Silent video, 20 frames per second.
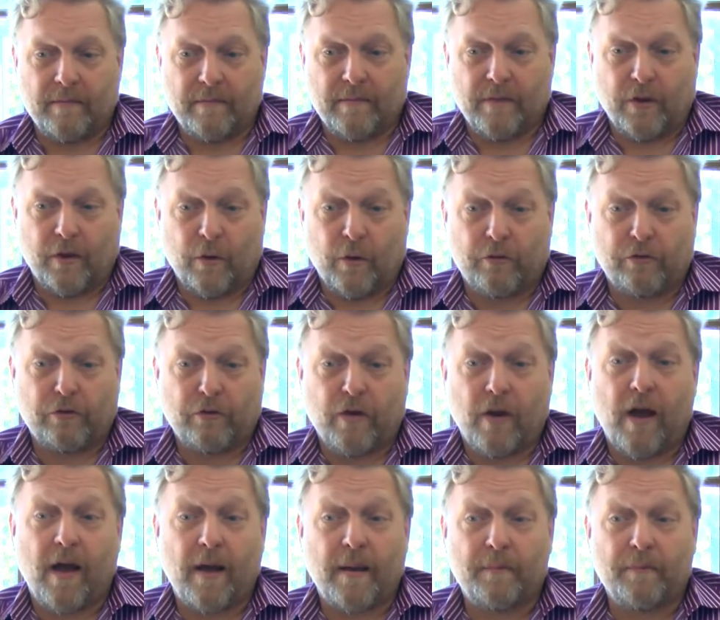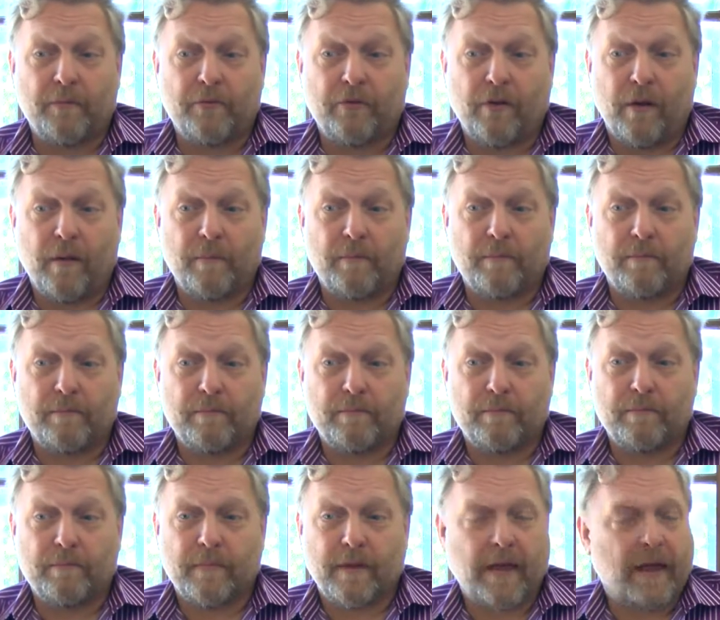you know, ascribe some
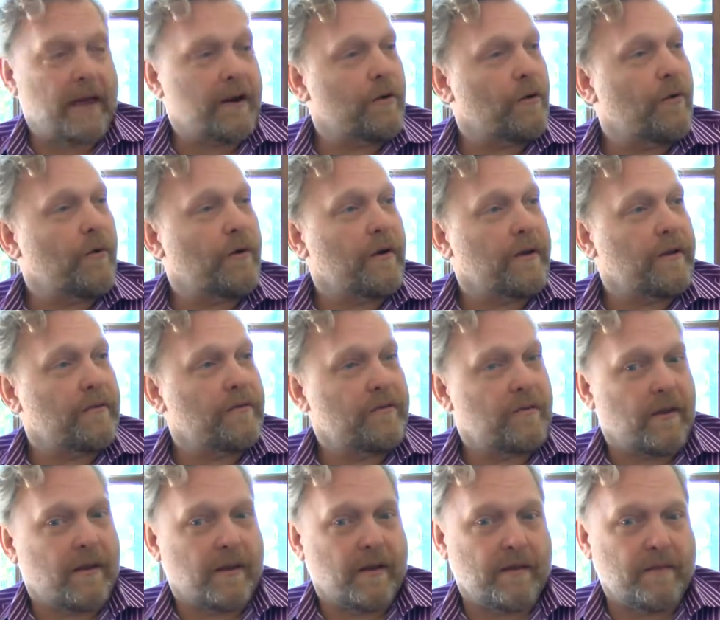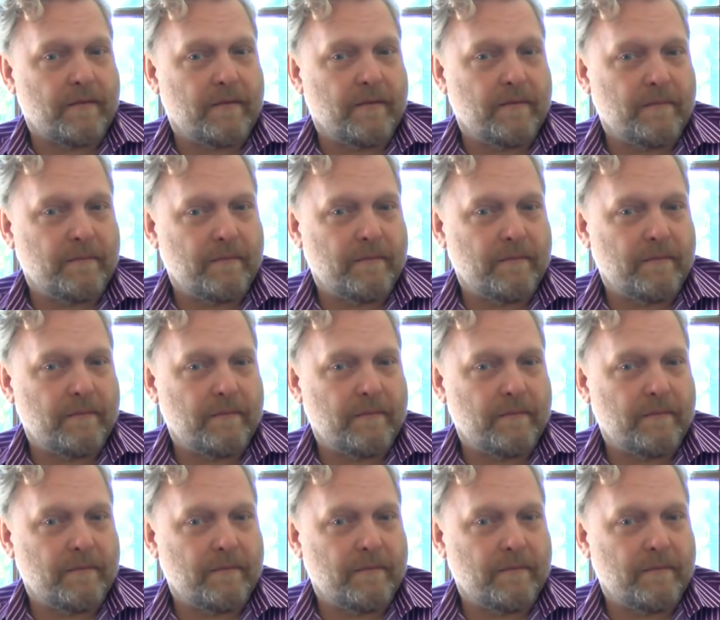categories and